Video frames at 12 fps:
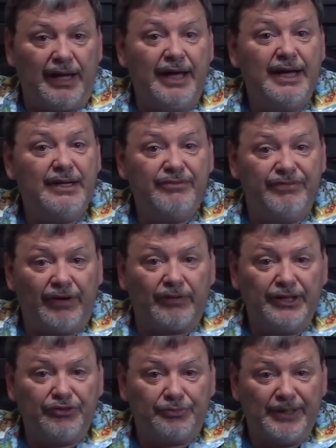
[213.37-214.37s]
and
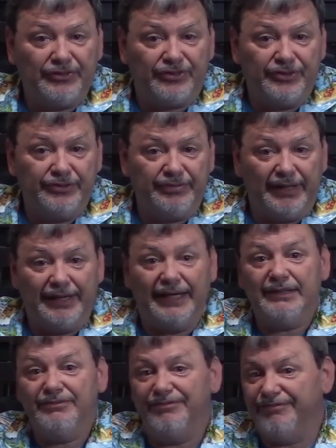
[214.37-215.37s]
very expensive
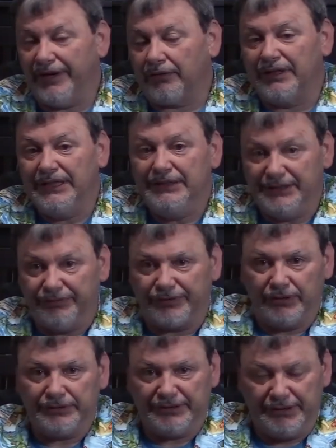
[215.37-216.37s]
and very
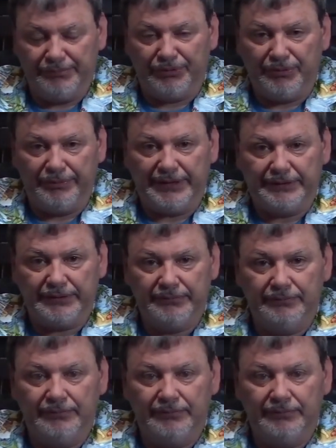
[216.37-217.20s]
difficult to implement.